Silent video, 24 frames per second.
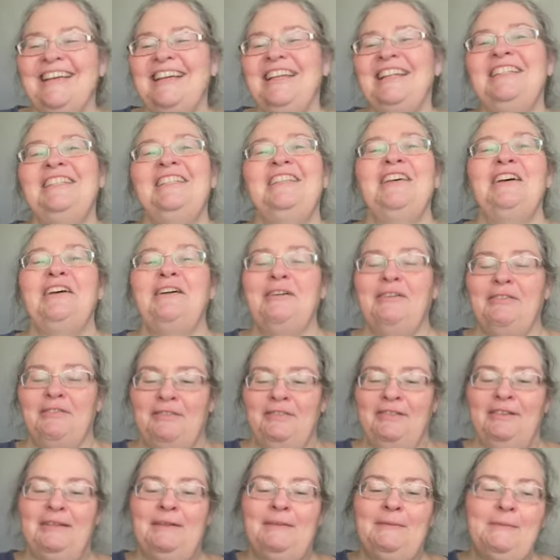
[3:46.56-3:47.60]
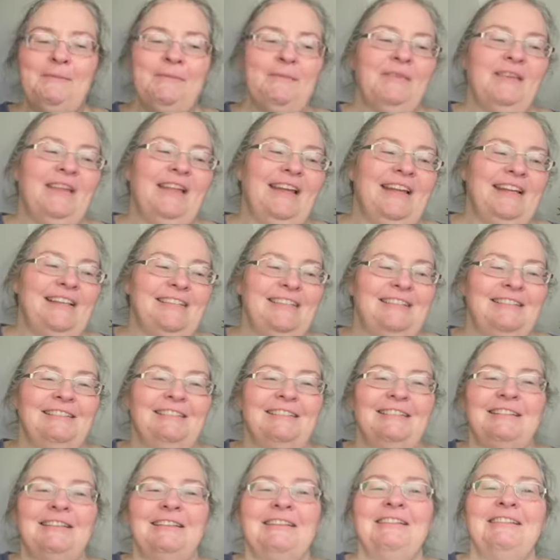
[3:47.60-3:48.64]
Tough, as I
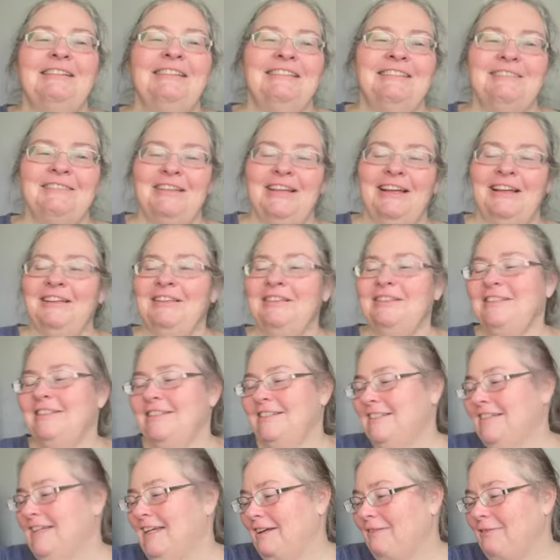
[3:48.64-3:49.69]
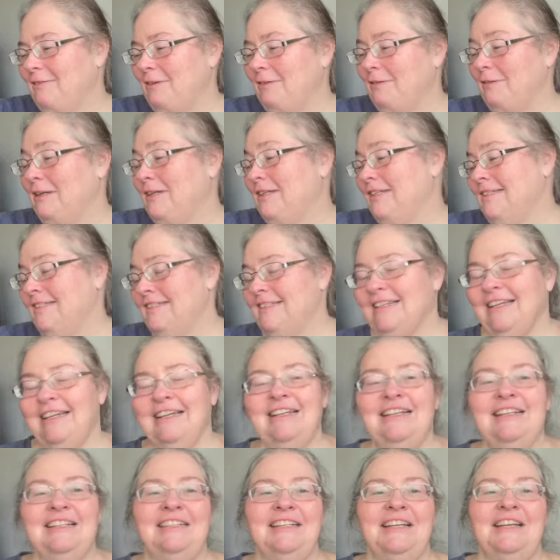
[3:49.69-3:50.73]
used to say. Well, we used to say
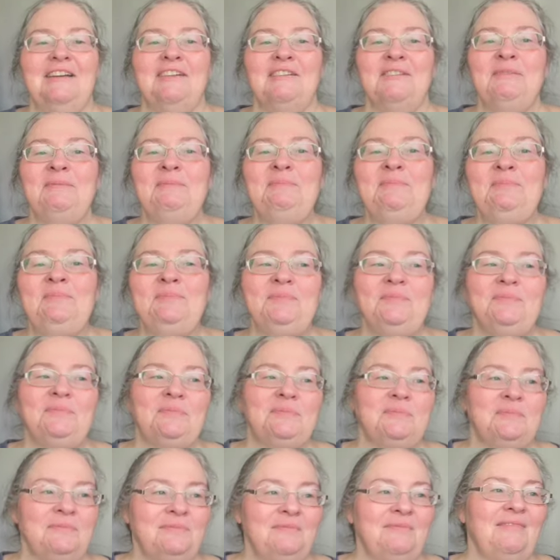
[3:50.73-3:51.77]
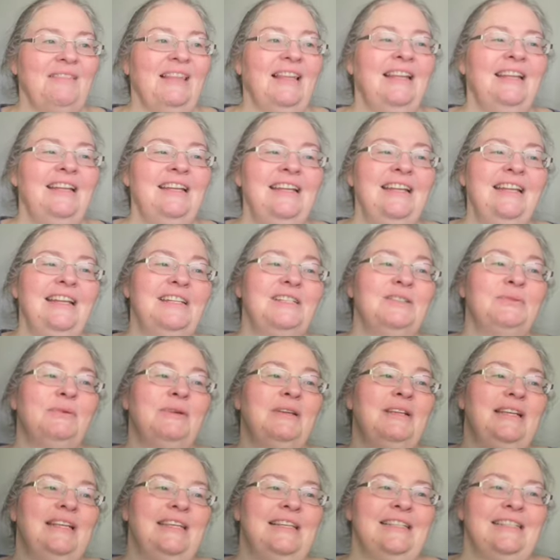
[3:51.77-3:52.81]
in the South. The next
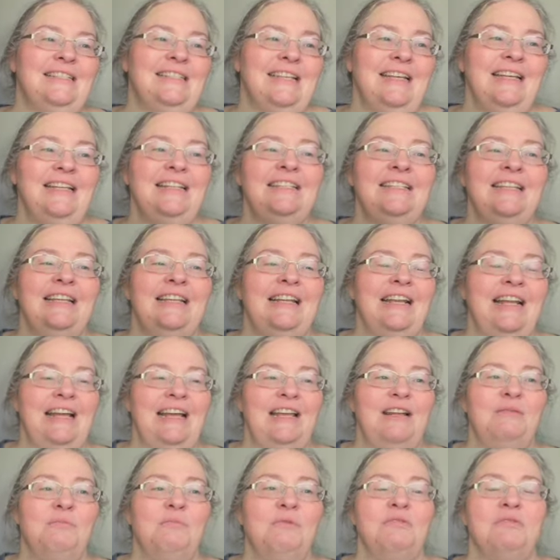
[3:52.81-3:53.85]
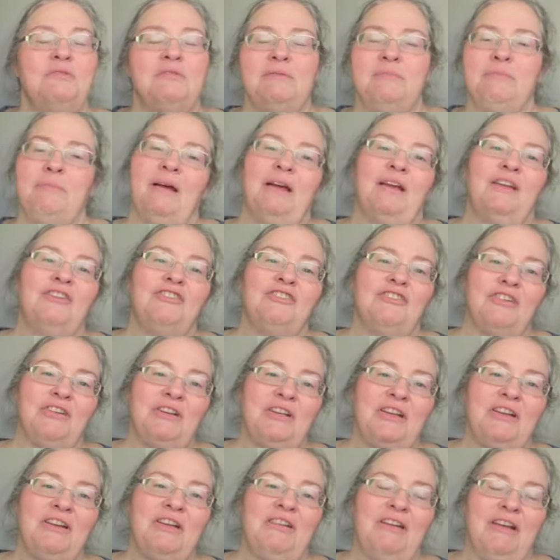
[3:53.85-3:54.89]
one is Santa and Animals by
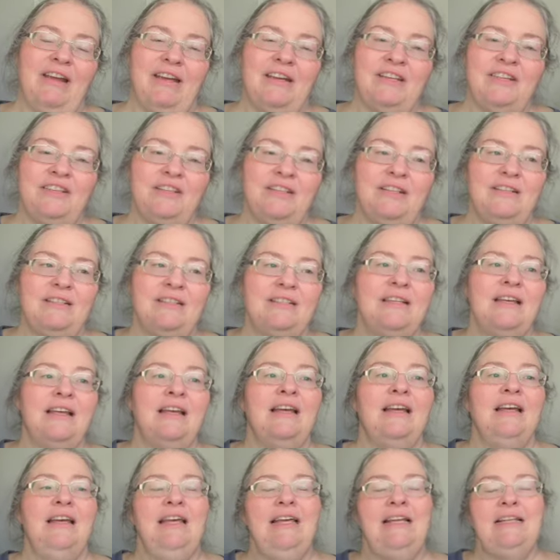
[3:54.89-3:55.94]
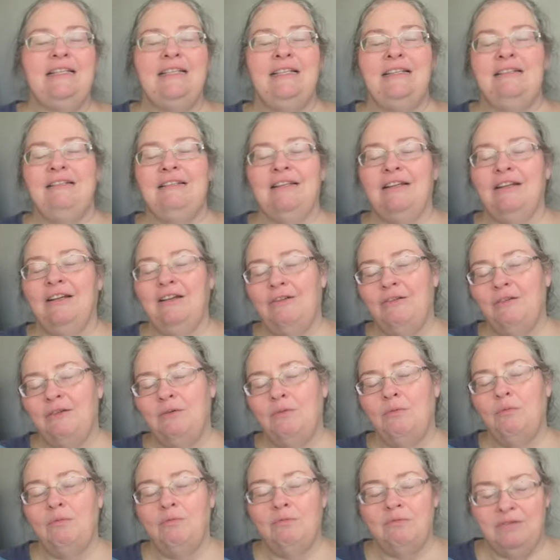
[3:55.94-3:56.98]
Charting Creations. It's a
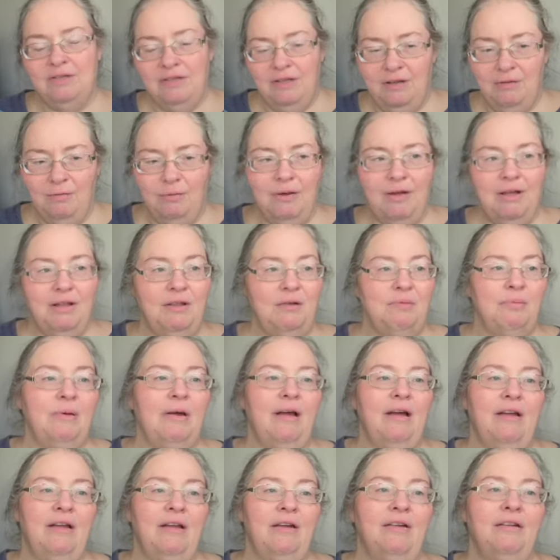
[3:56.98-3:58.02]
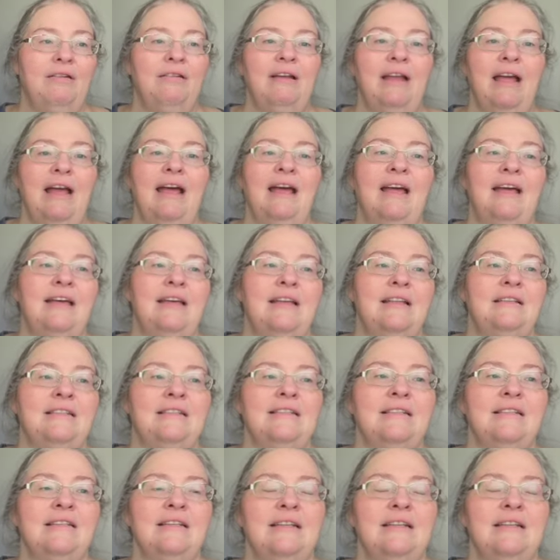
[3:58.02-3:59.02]
Dakota Dotweiler pattern, and